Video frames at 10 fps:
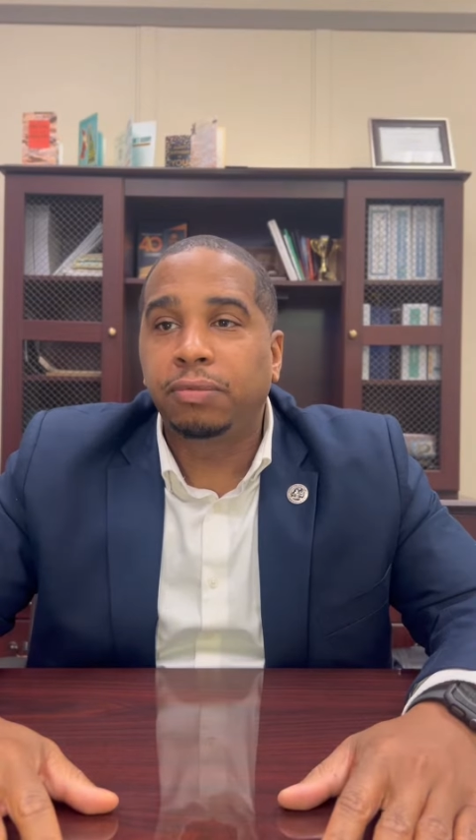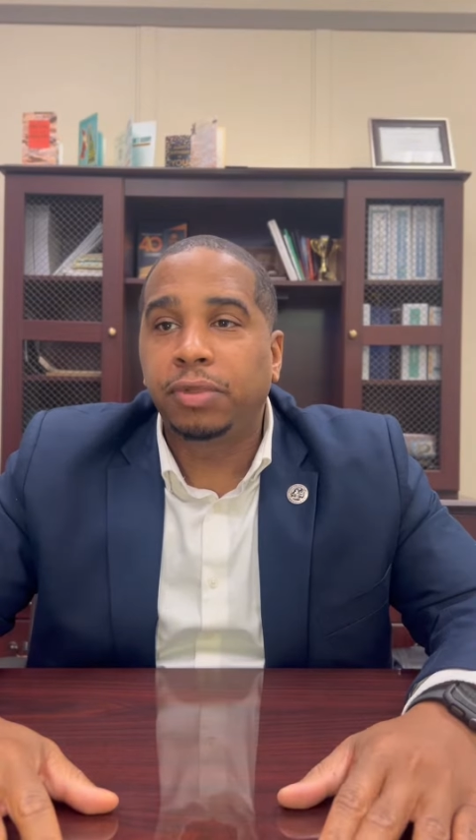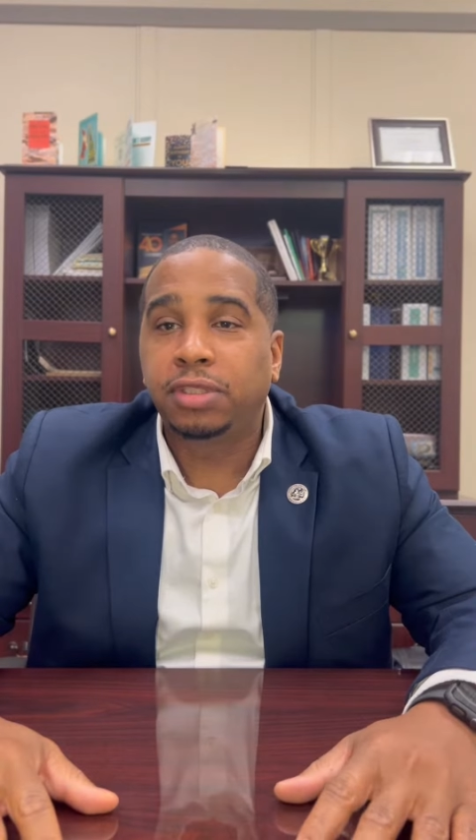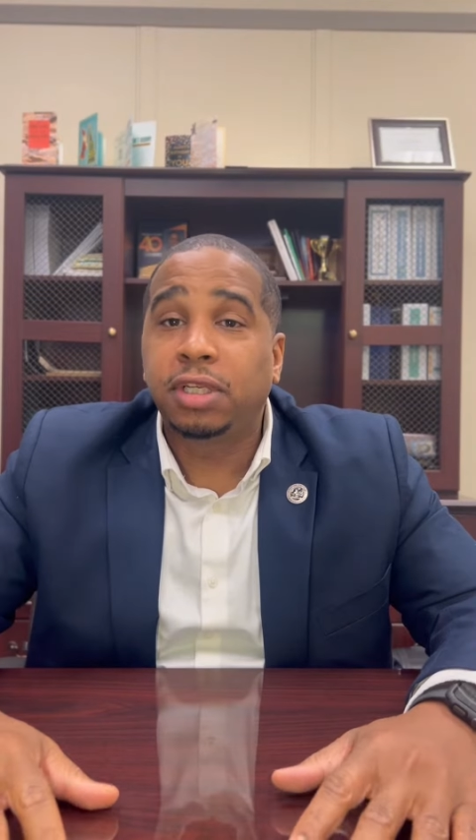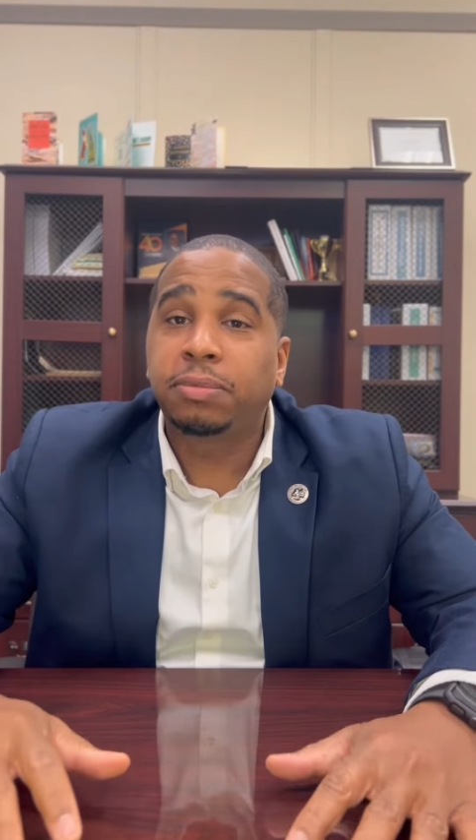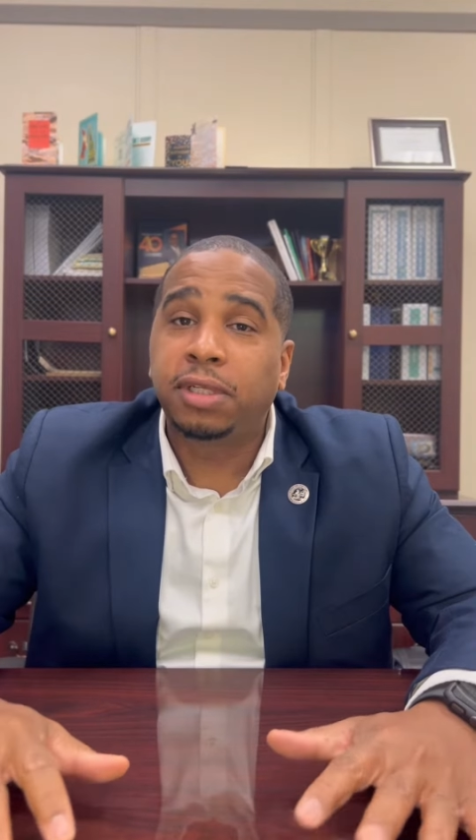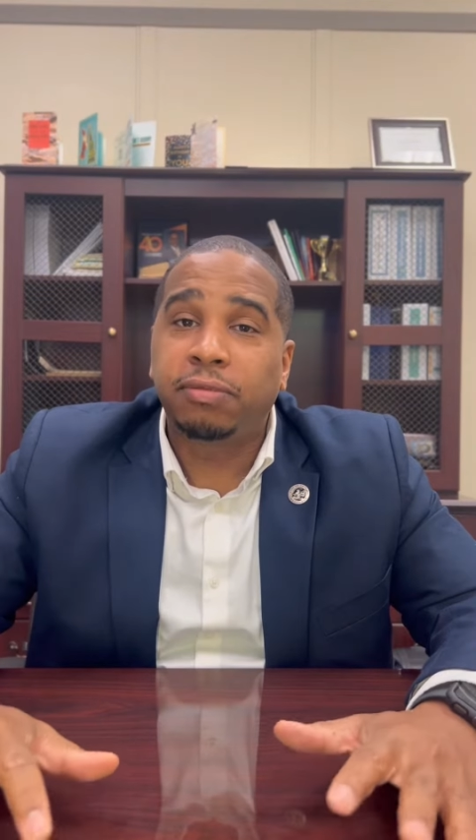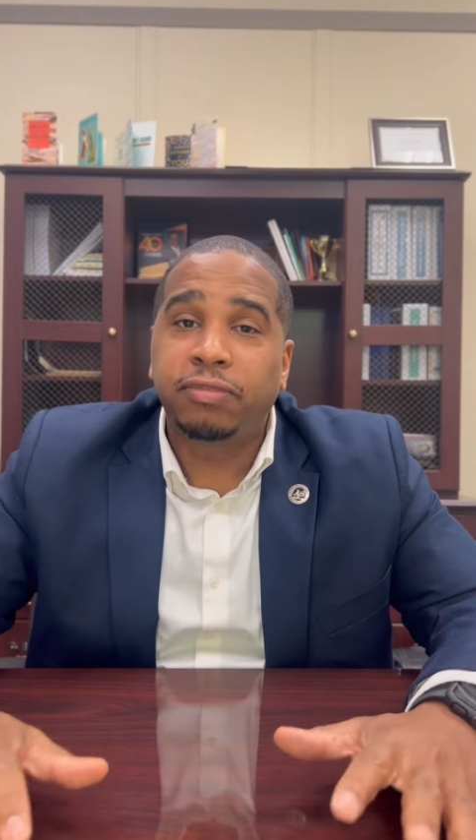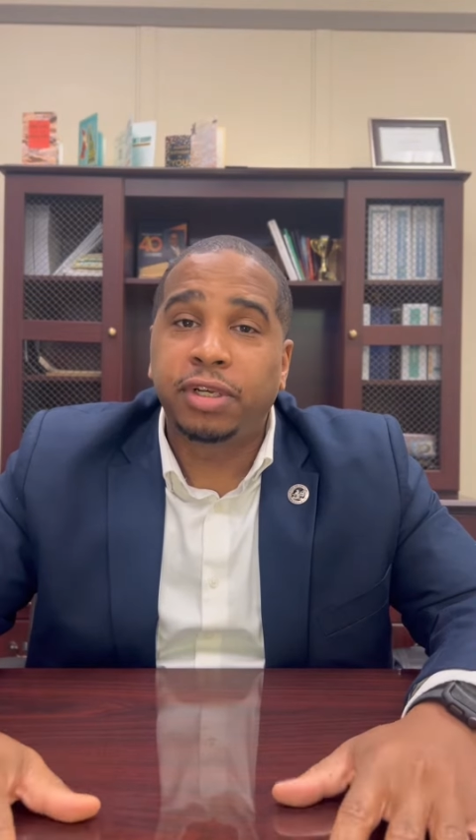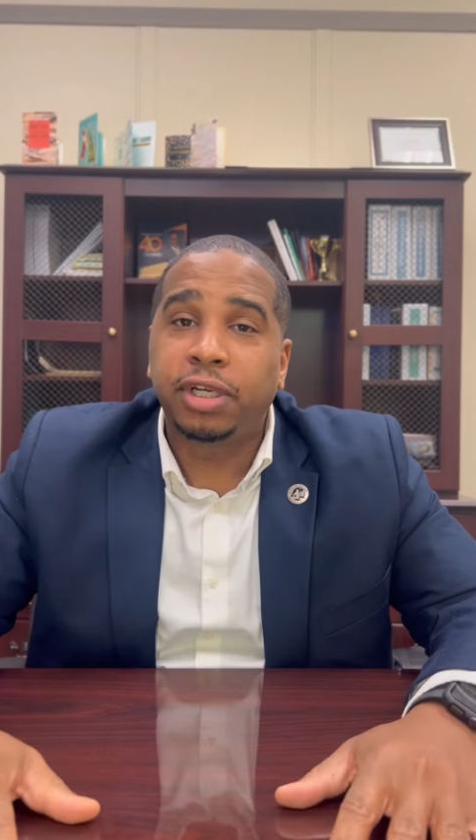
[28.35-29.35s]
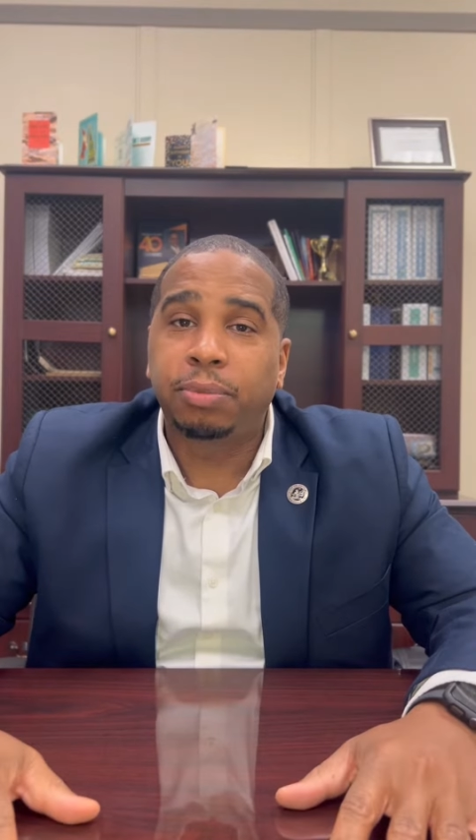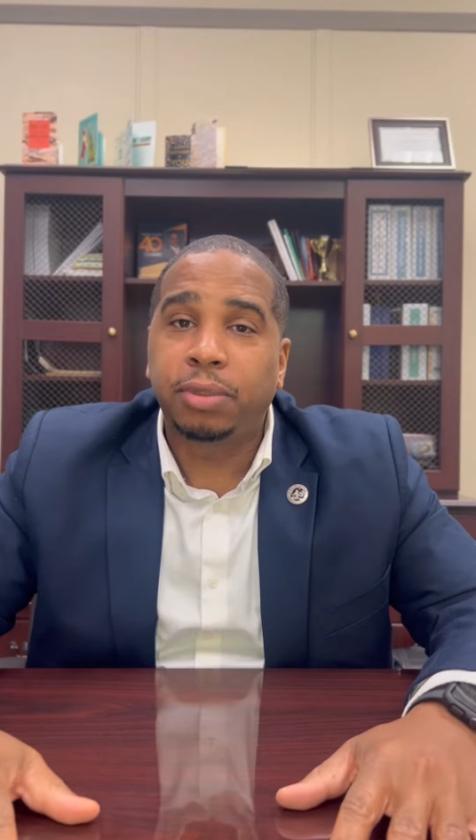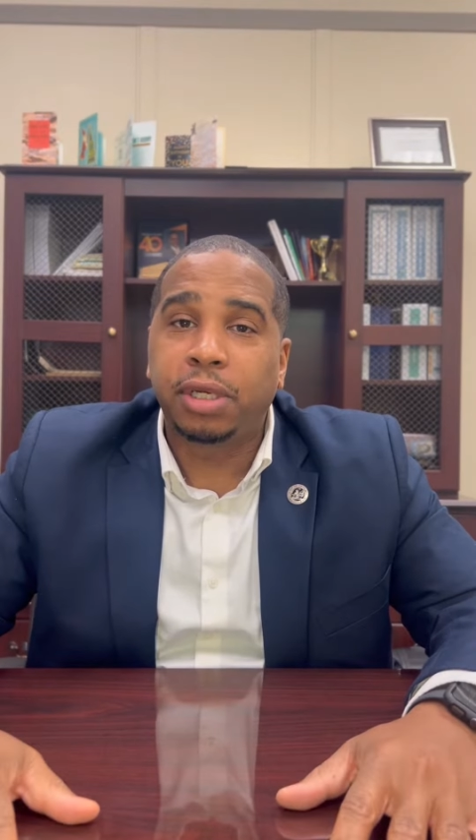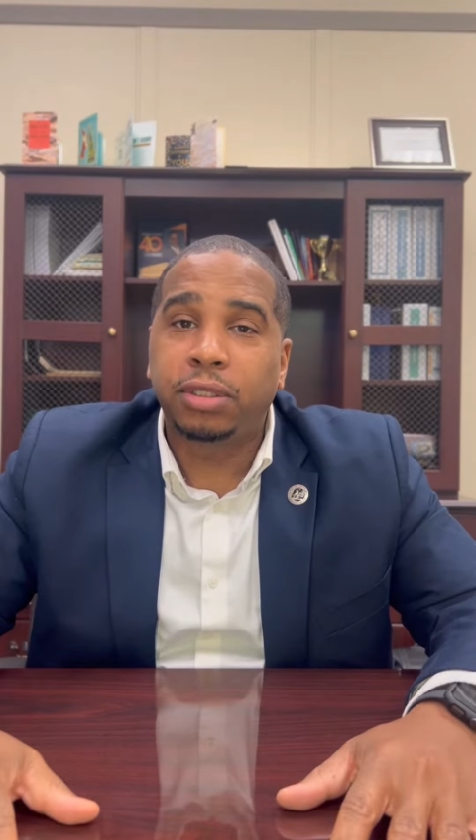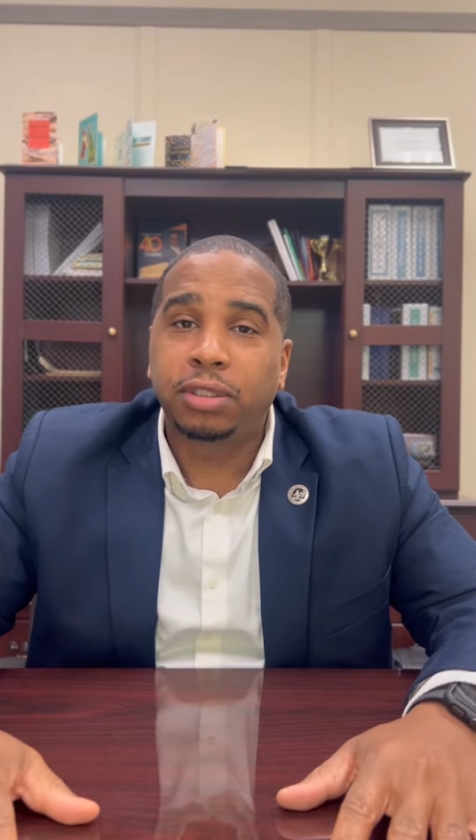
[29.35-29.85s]
and something I'm very
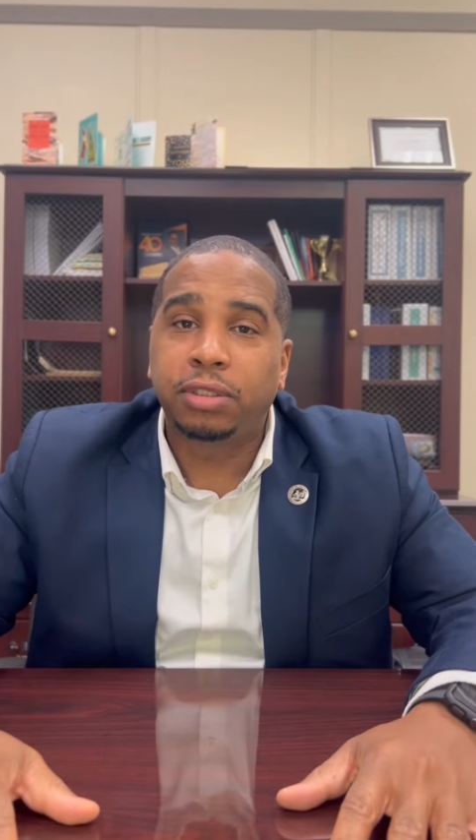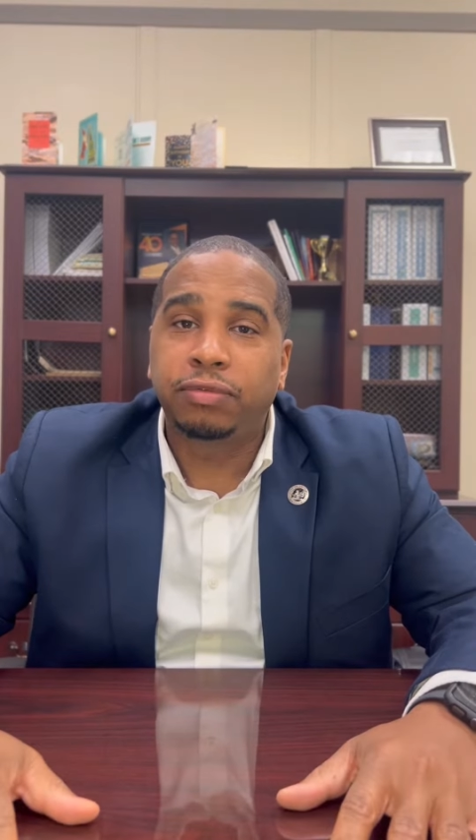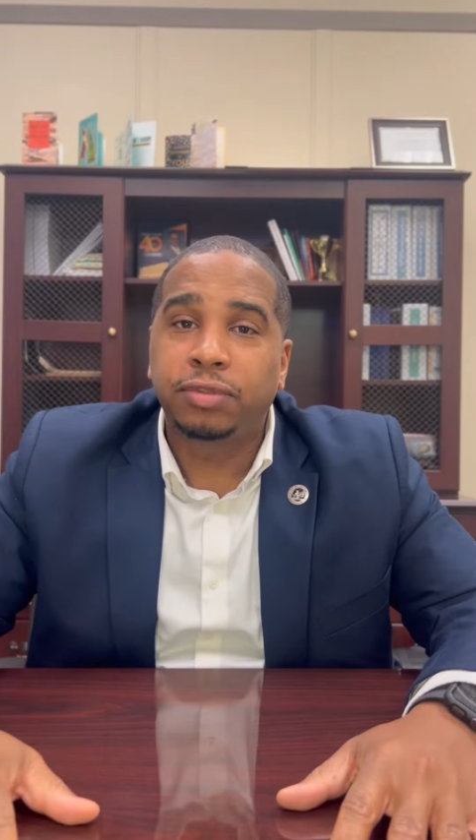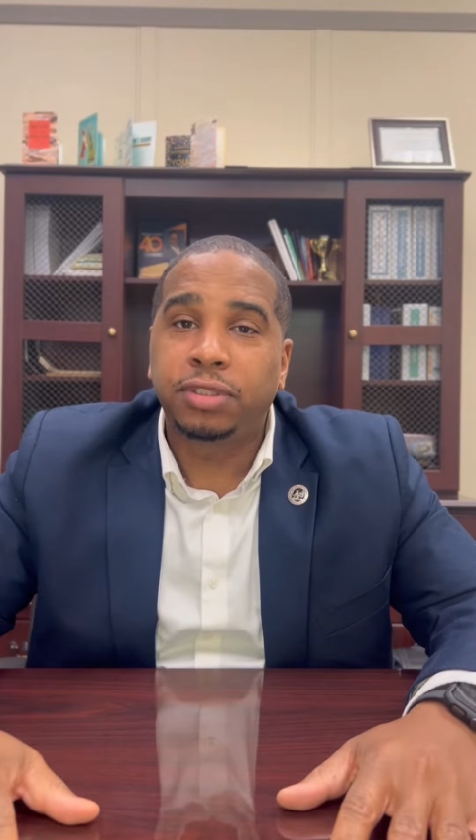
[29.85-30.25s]
proud of,